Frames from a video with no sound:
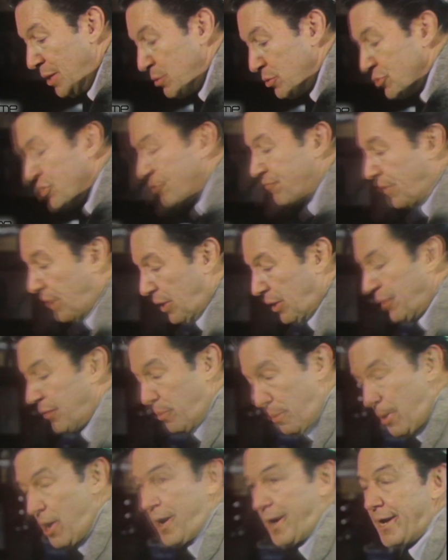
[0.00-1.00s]
He was the fellow,
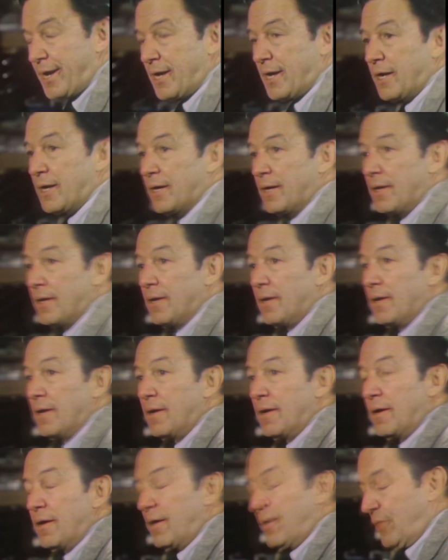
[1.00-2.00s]
the mark,
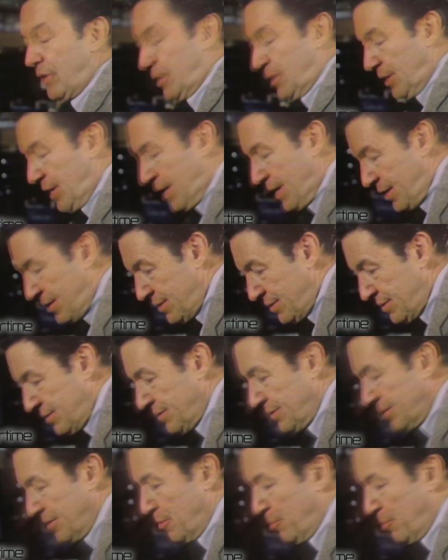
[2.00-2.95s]
that led